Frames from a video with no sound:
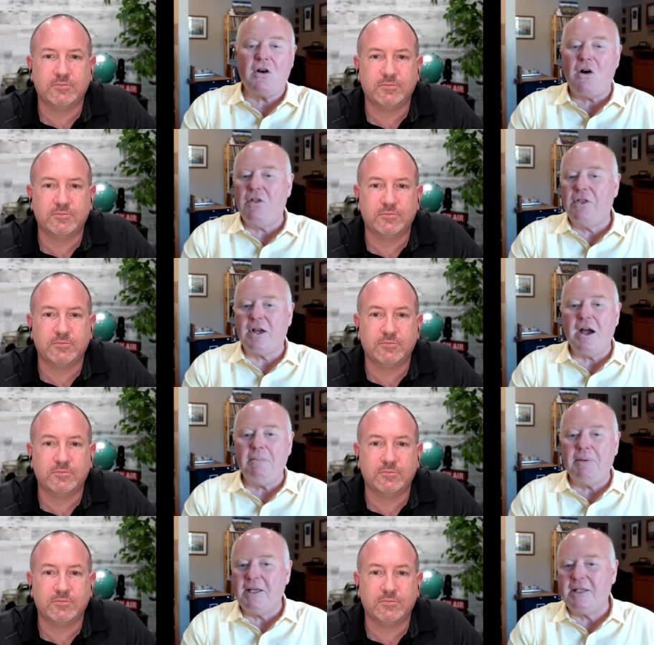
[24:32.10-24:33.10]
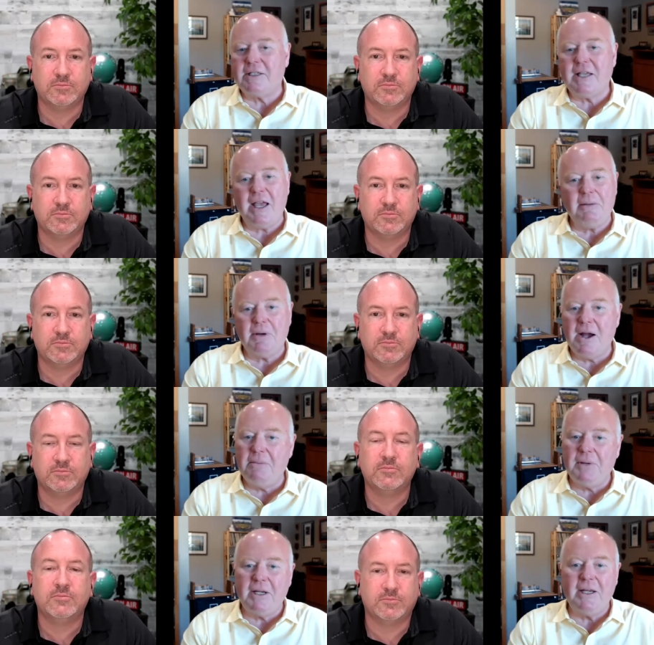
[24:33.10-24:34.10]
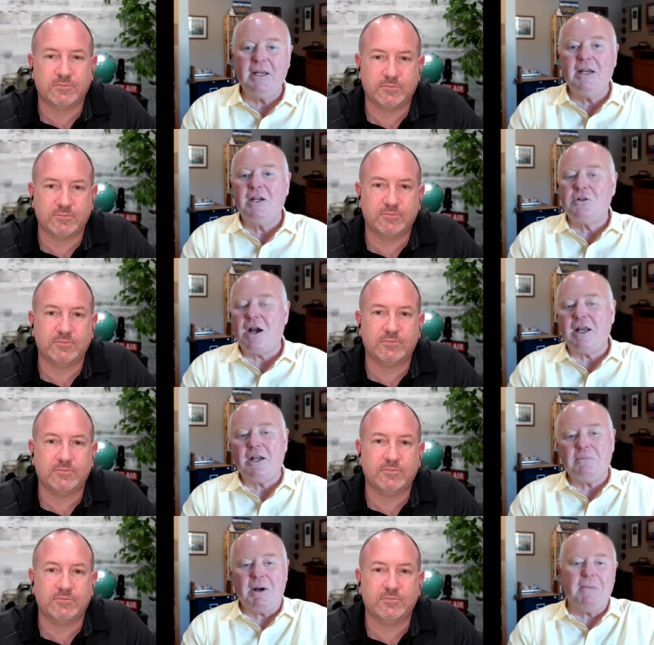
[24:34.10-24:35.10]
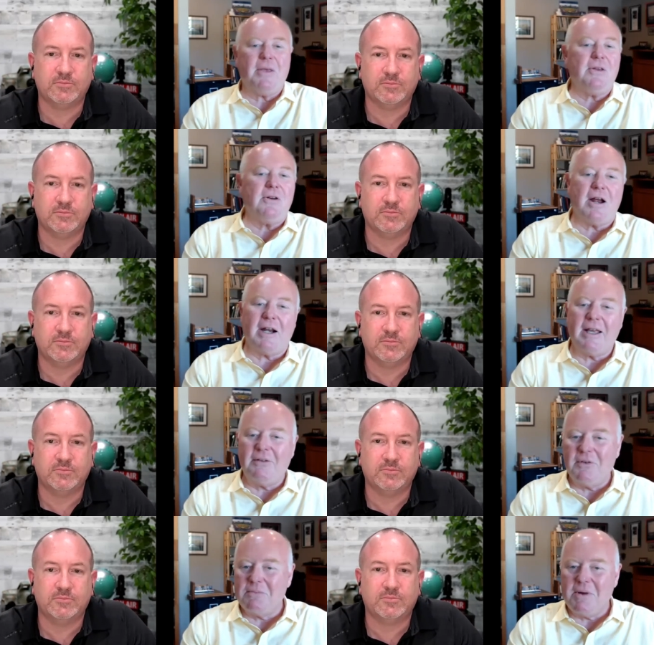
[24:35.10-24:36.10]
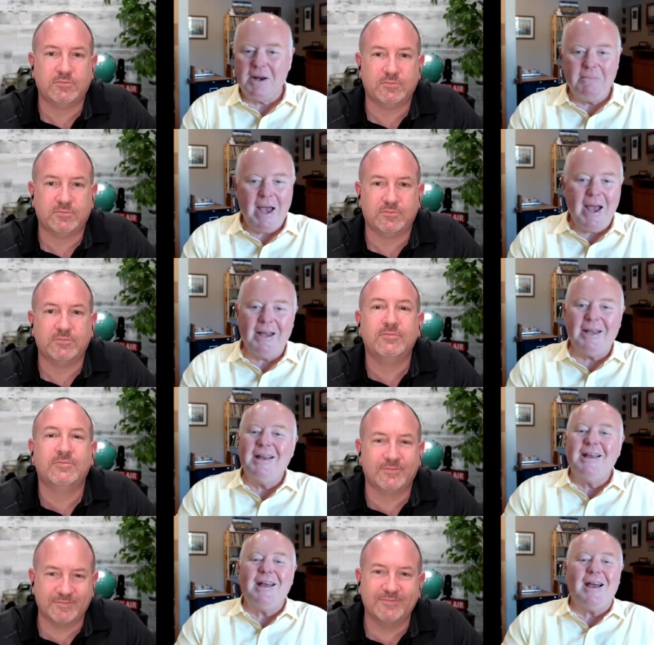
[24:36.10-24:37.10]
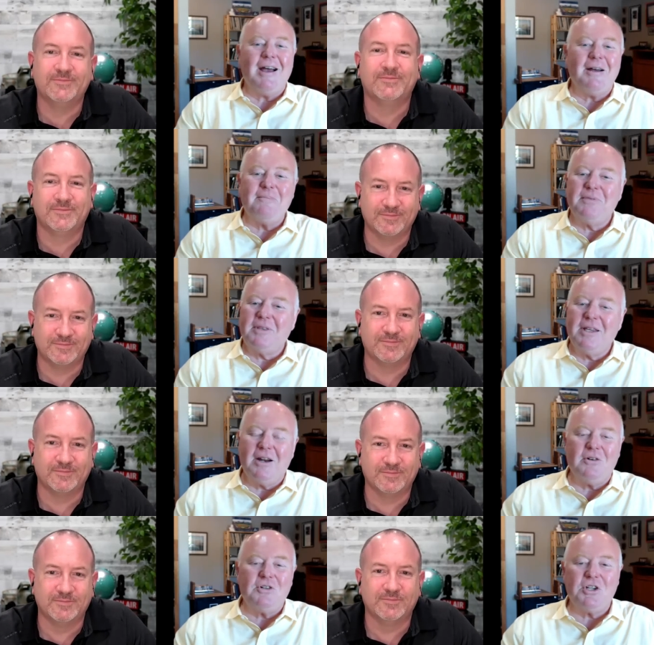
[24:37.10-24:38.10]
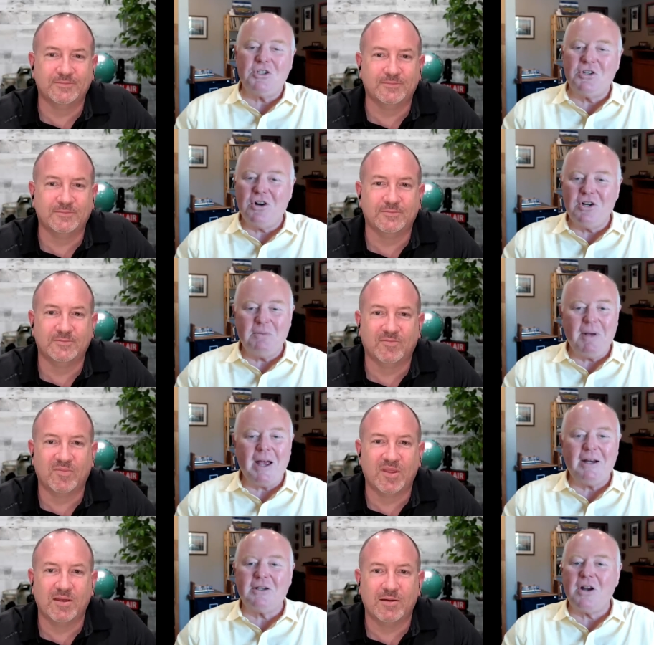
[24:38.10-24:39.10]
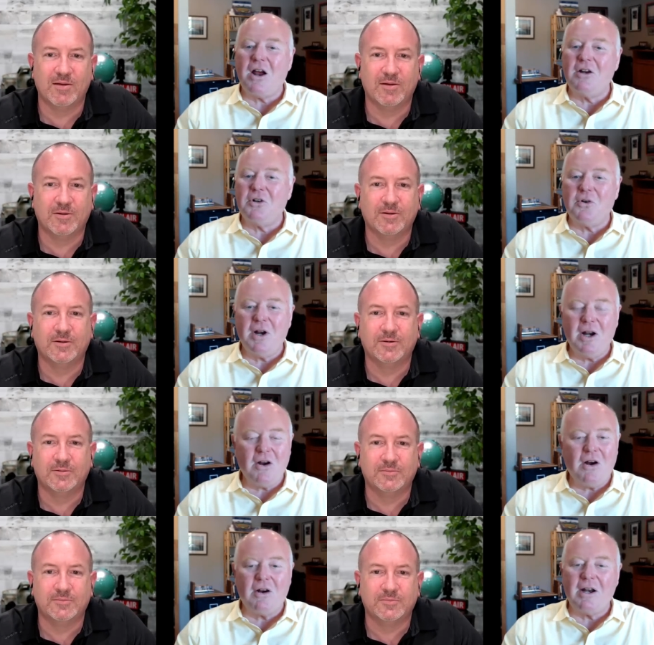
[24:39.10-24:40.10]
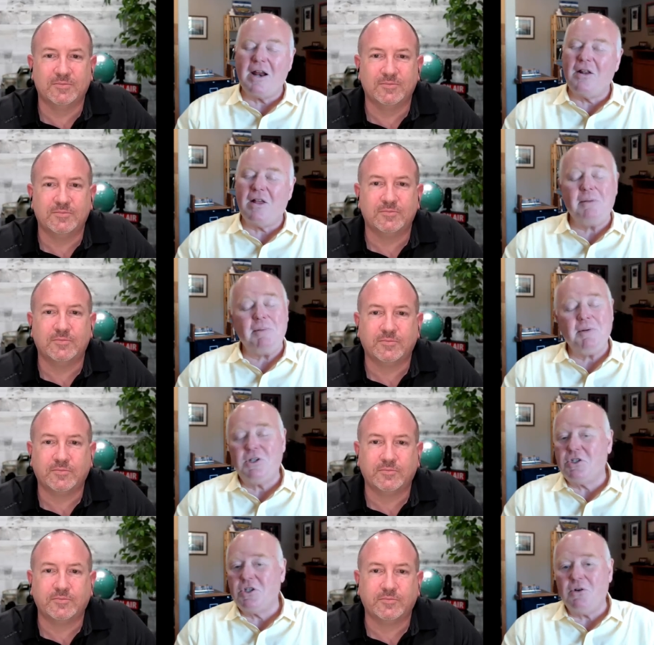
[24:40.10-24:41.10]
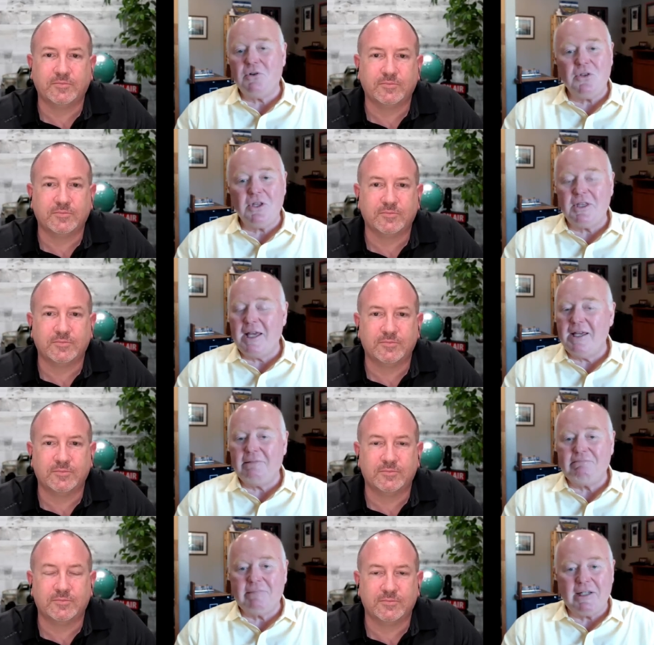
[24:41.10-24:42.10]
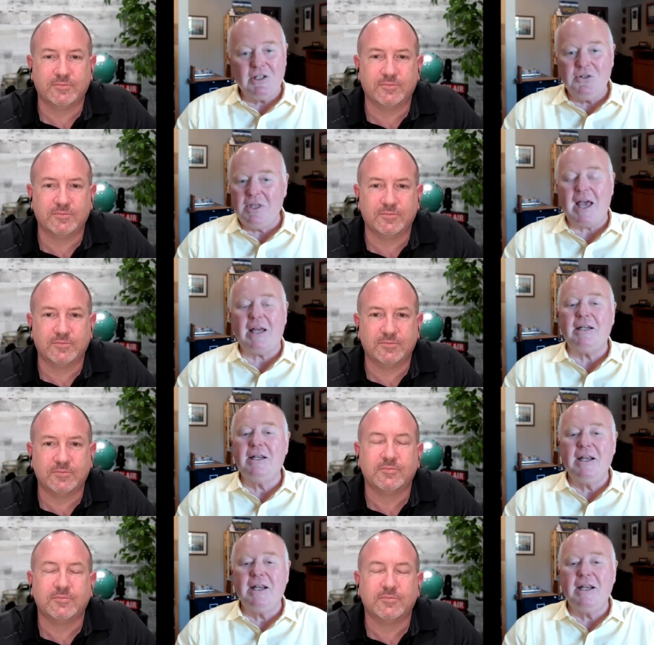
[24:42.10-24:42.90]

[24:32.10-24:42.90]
Speaker 1: call the company the scam company, try to get your money back. They're not going to give your money back. Um, you know, just charge it back on your credit card. And a lot of people just don't know that they can do that.